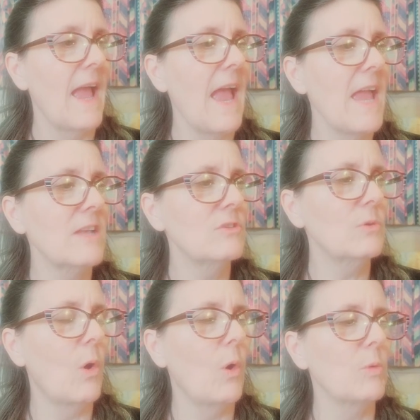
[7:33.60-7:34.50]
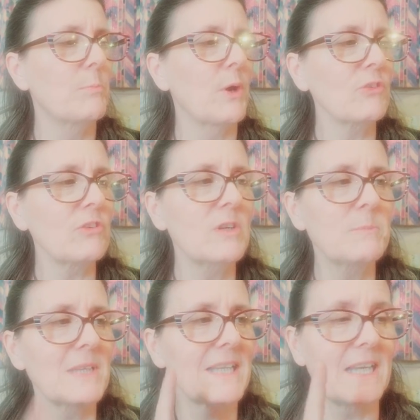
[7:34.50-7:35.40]
and to hold personal
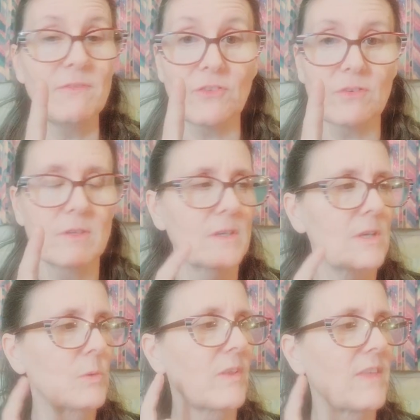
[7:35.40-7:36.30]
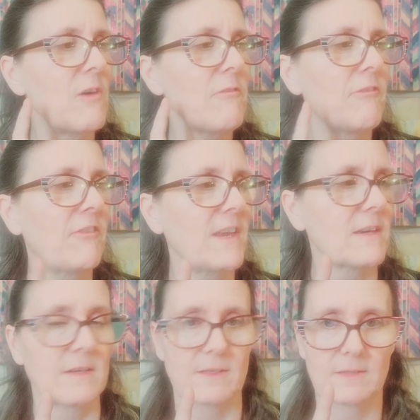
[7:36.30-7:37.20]
beliefs without
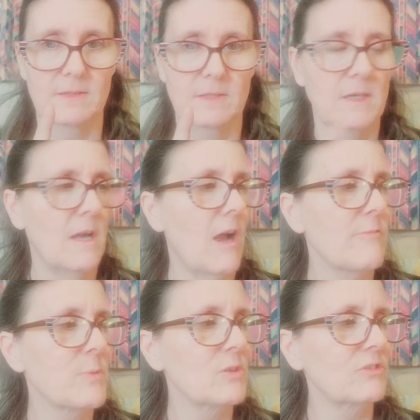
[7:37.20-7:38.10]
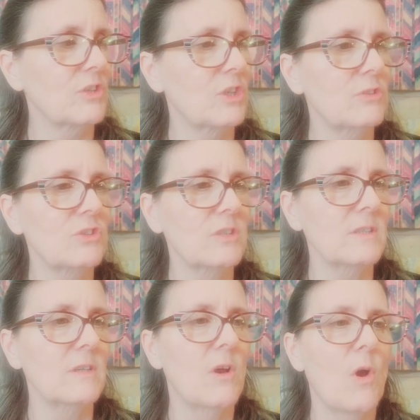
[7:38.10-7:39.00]
fear of persecution
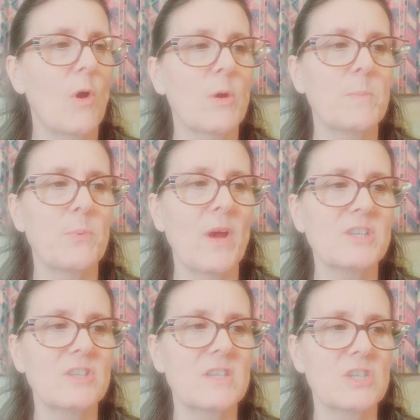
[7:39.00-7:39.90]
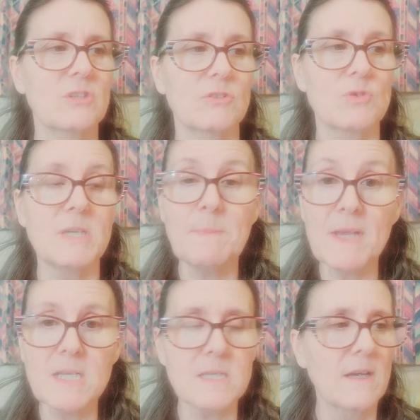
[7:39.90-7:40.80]
or prejudicial
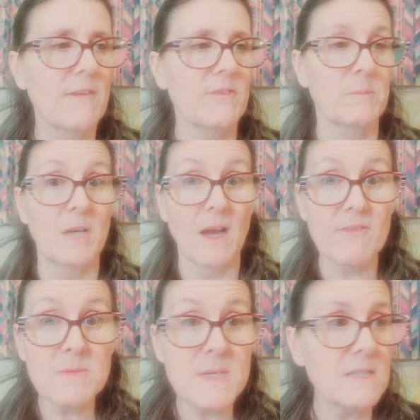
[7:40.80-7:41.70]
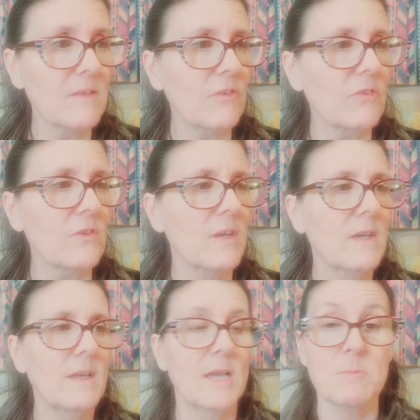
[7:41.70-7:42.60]
treatment from governments,
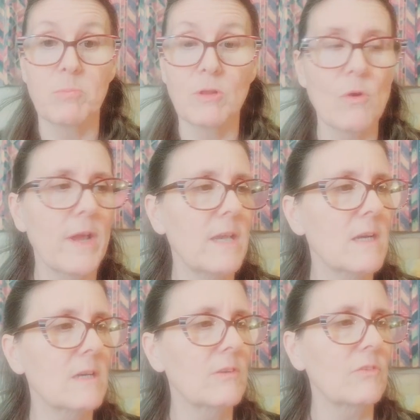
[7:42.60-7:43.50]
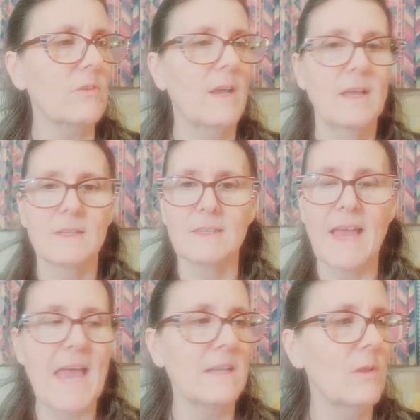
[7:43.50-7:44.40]
employers,
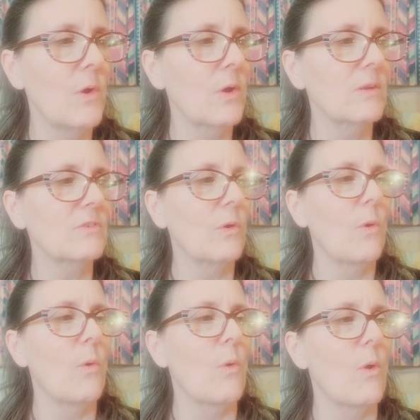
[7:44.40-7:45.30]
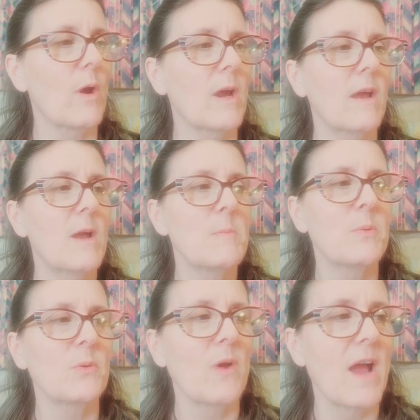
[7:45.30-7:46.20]
landlords, or
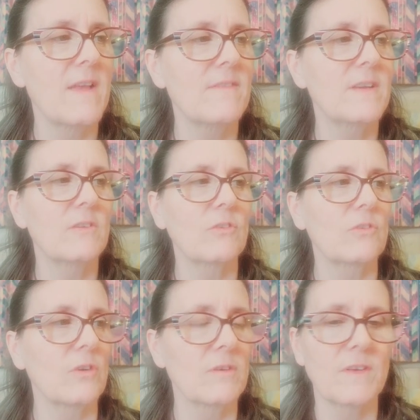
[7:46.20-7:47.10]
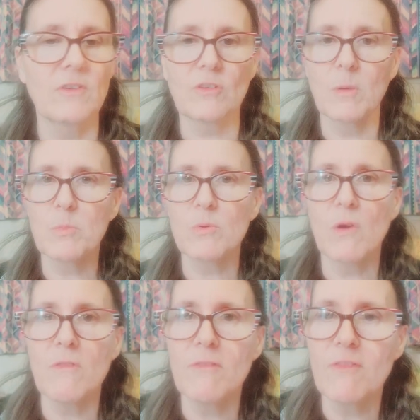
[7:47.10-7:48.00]
private service
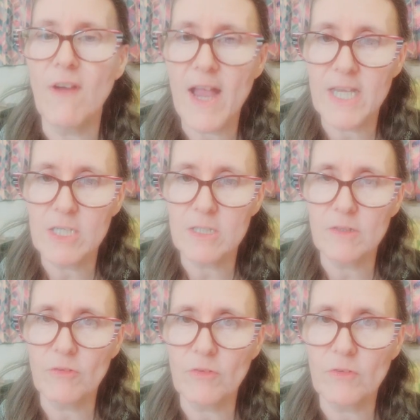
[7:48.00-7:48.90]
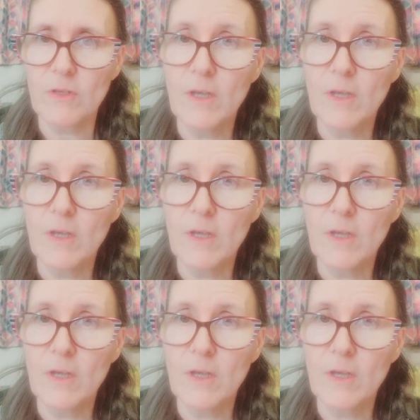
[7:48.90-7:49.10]
providers.